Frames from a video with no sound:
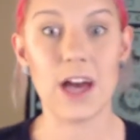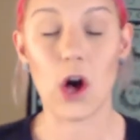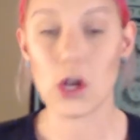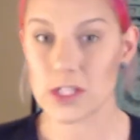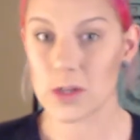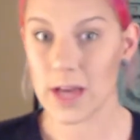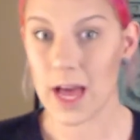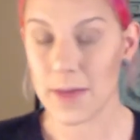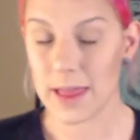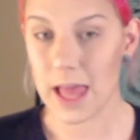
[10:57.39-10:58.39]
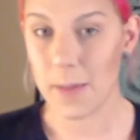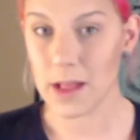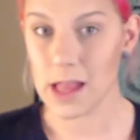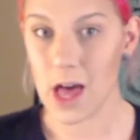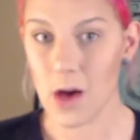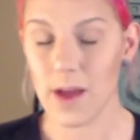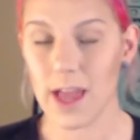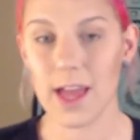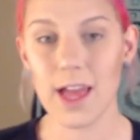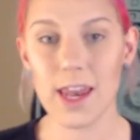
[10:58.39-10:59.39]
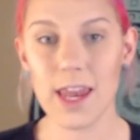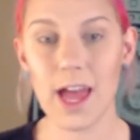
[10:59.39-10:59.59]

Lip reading: also comment that below, and